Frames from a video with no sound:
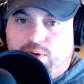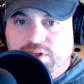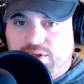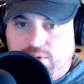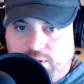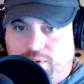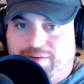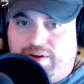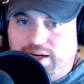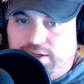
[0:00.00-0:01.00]
I wasn't doing
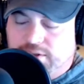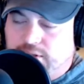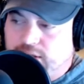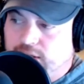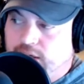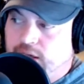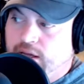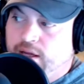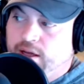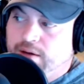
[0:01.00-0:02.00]
well financially,
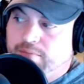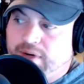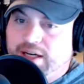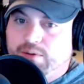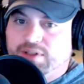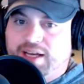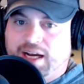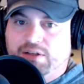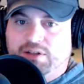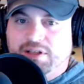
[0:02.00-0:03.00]
money was
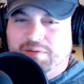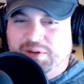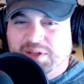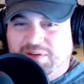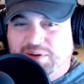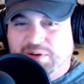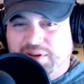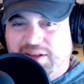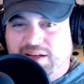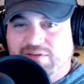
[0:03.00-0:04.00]
actually the most
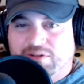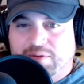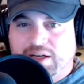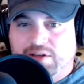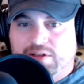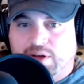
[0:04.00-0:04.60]
difficult thing for me to